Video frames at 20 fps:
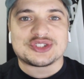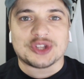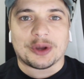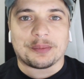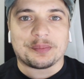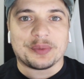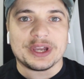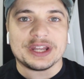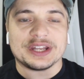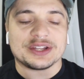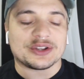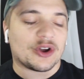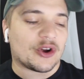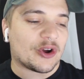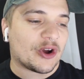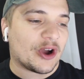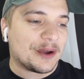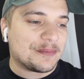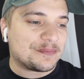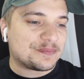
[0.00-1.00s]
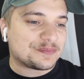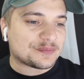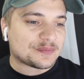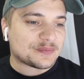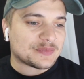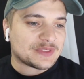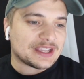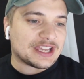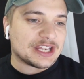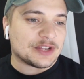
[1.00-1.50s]
stopped beating. All right,
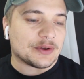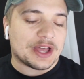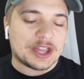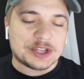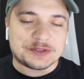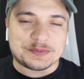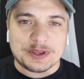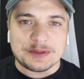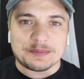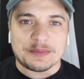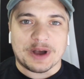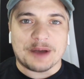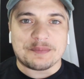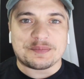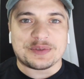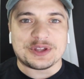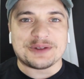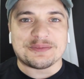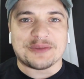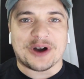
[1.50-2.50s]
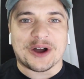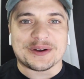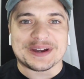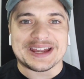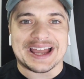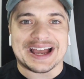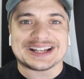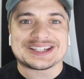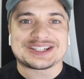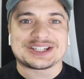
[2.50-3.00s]
anyway, that's been a bit of my
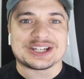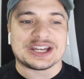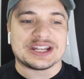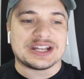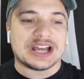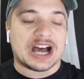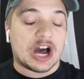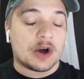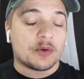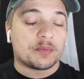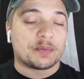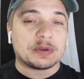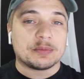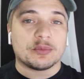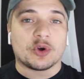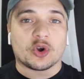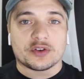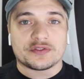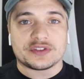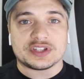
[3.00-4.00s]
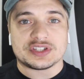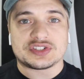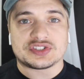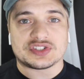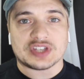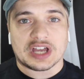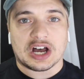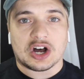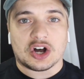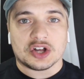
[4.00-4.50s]
reaction. I'll be more of
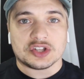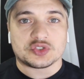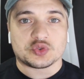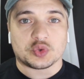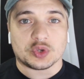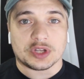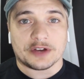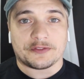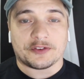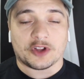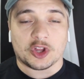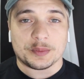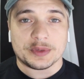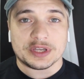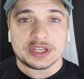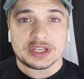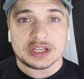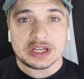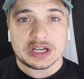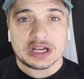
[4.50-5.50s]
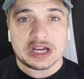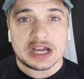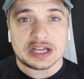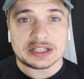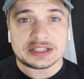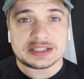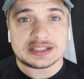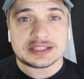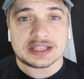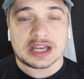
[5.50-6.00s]
this on Twitter. Follow me
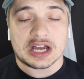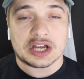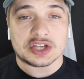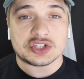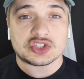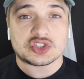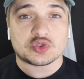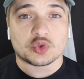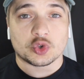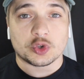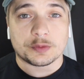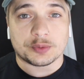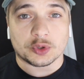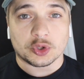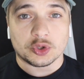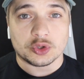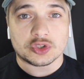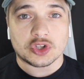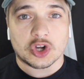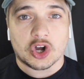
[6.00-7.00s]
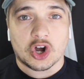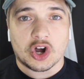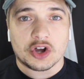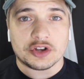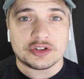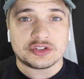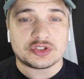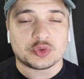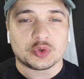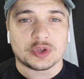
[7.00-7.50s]
at Swoop Luke
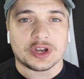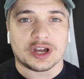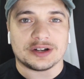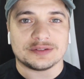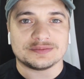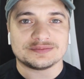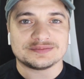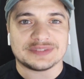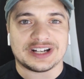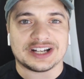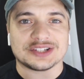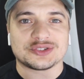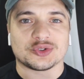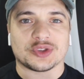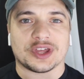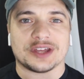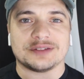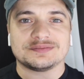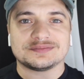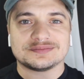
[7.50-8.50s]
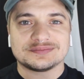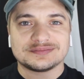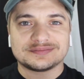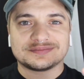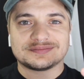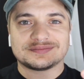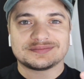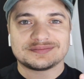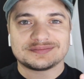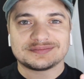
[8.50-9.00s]
on Twitter. Until then,
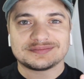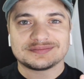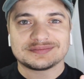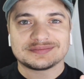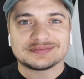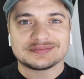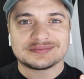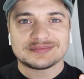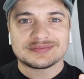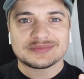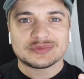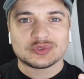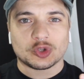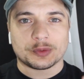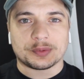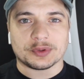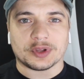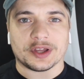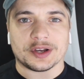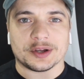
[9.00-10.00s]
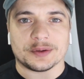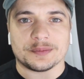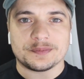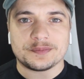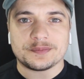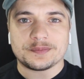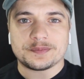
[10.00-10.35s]
Swoop you later.